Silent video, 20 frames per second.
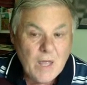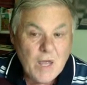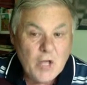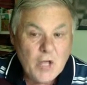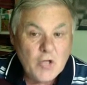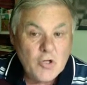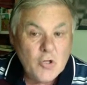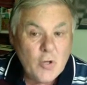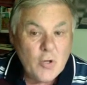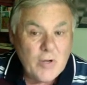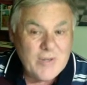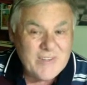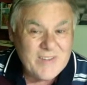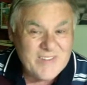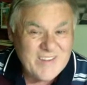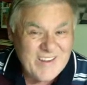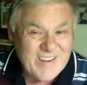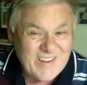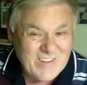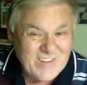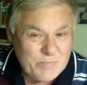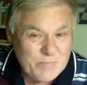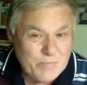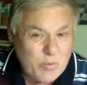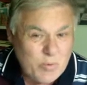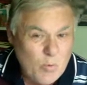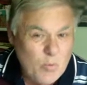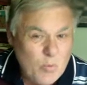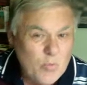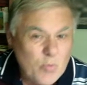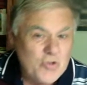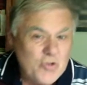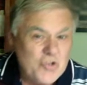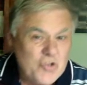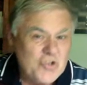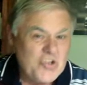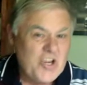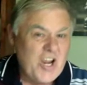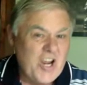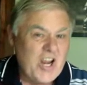Knight takes pawn
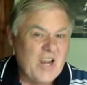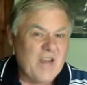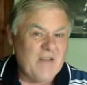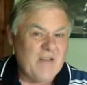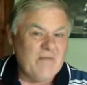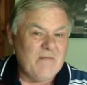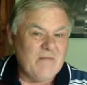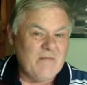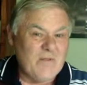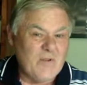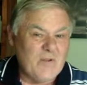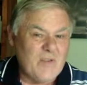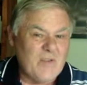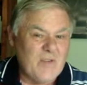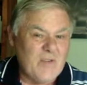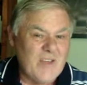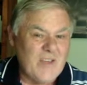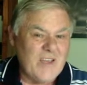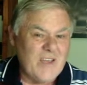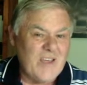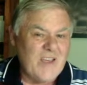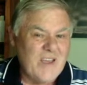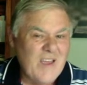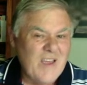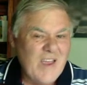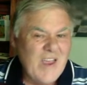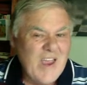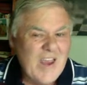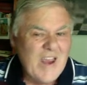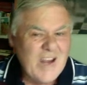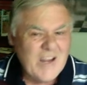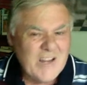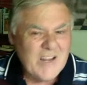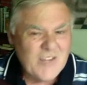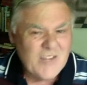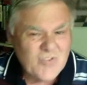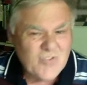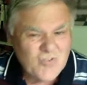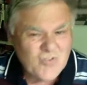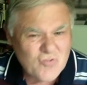check. Looks like an
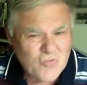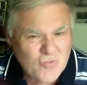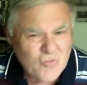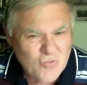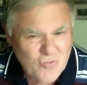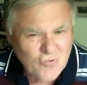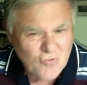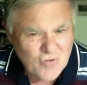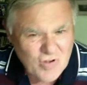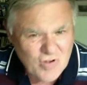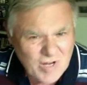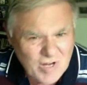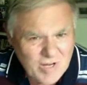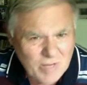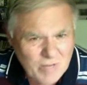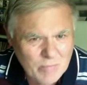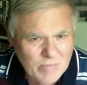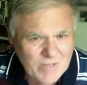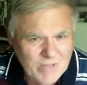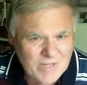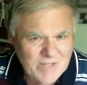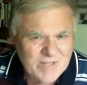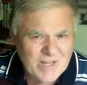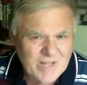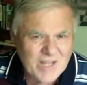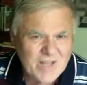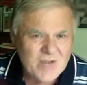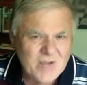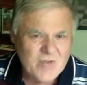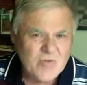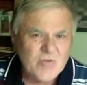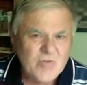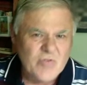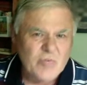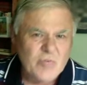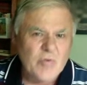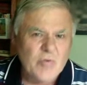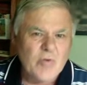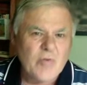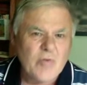extremely dangerous
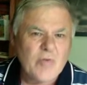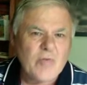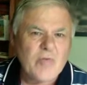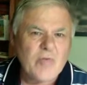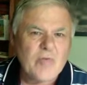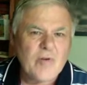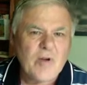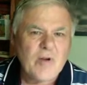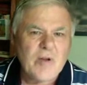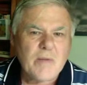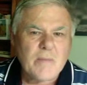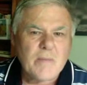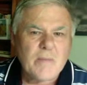move, right?